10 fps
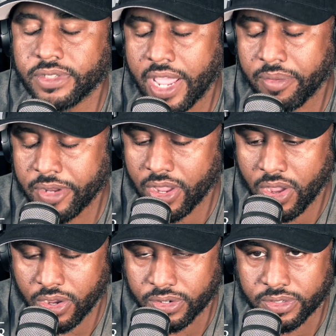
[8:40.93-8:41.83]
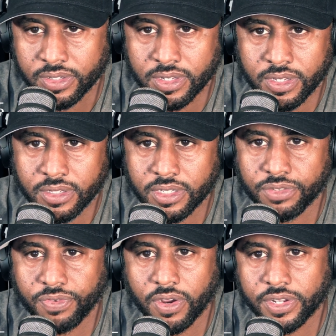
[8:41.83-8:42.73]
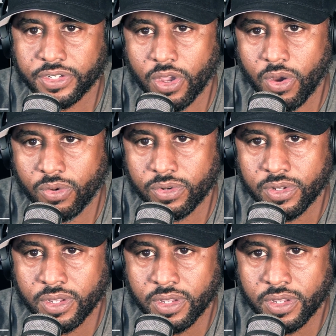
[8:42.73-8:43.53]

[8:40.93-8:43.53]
Damn near hung this fucking dog